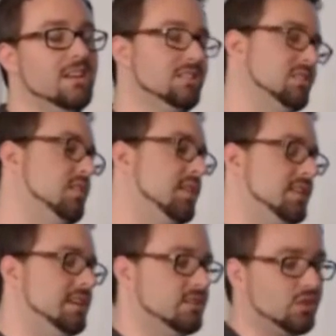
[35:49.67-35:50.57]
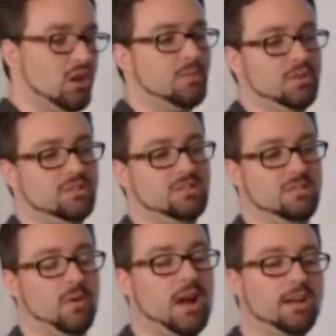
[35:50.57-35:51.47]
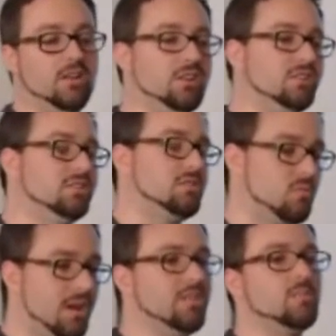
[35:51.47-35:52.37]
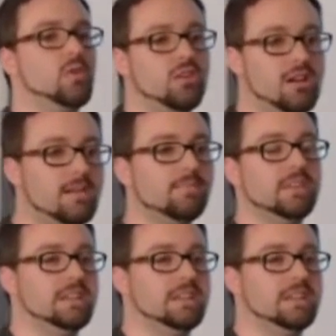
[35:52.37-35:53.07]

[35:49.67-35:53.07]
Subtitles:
So the thing that interprets the bytecode to run the program